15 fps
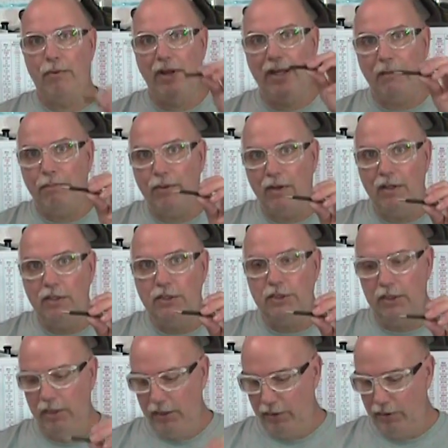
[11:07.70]
prick
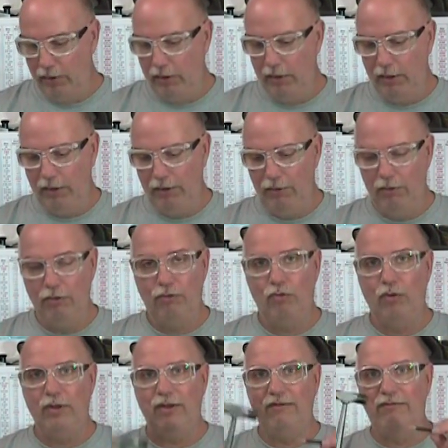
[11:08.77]
punch, you're going to use
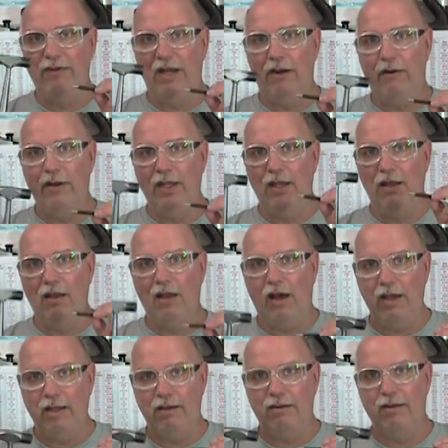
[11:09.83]
with a very
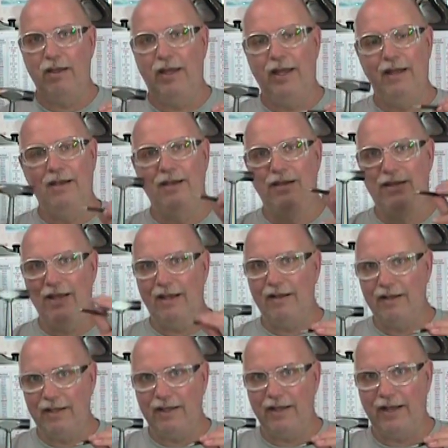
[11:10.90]
light and
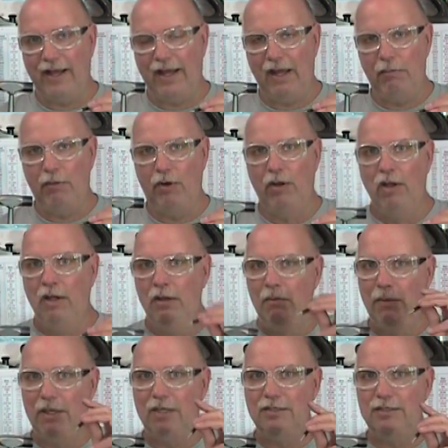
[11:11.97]
delicate hammer
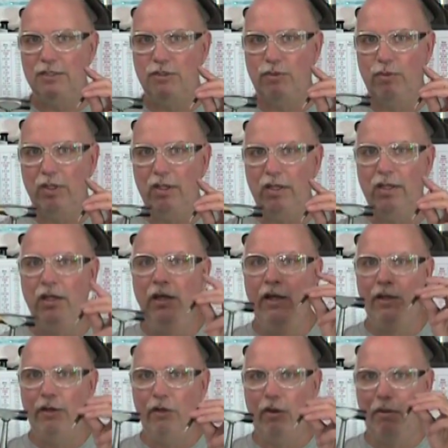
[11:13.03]
because it's really
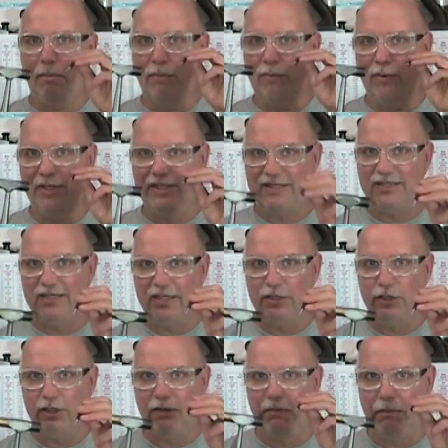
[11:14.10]
your
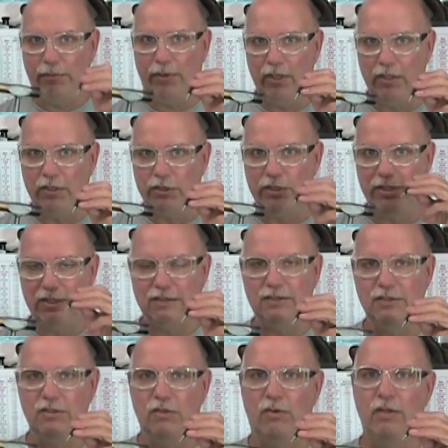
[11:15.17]
precision punch. This
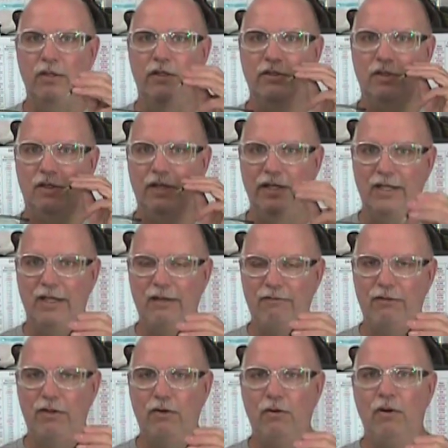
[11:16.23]
is the one that's going to
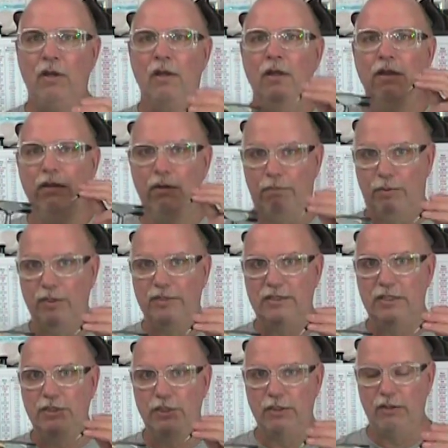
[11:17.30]
give you the
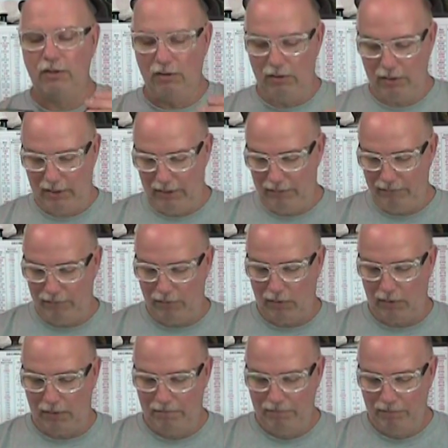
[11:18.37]
precision you're looking
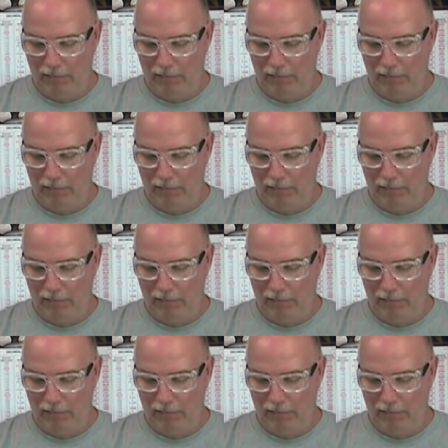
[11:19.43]
for.